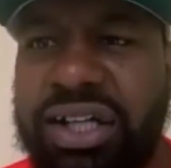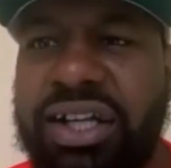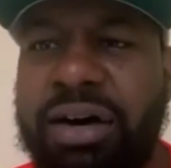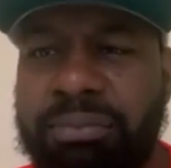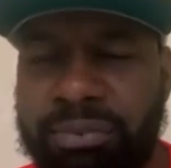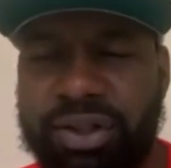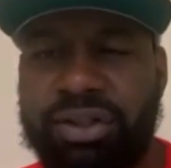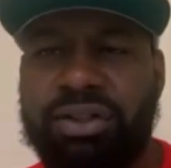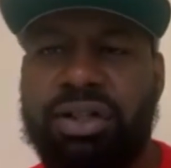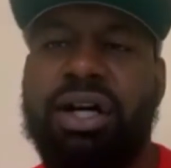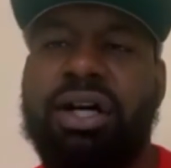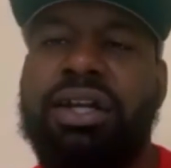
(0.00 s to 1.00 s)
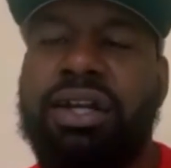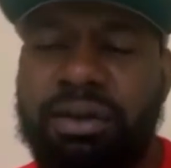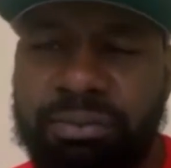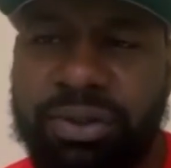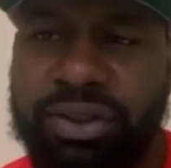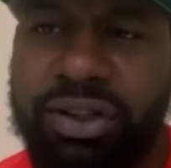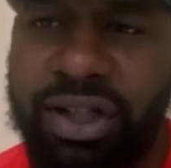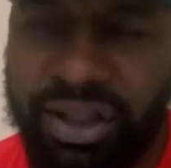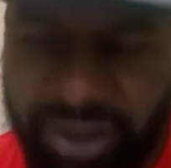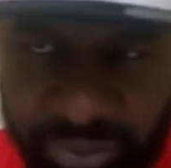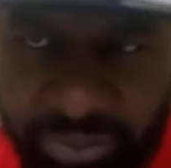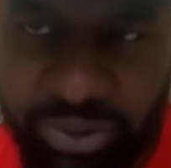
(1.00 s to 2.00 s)
a number of
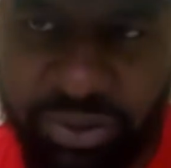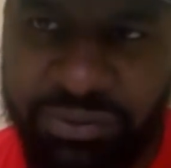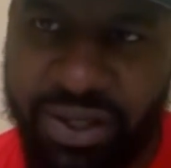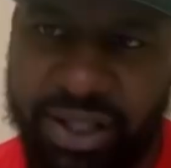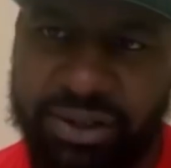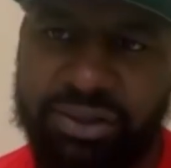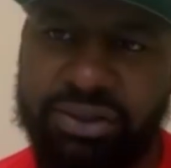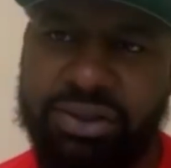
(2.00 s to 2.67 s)
factors.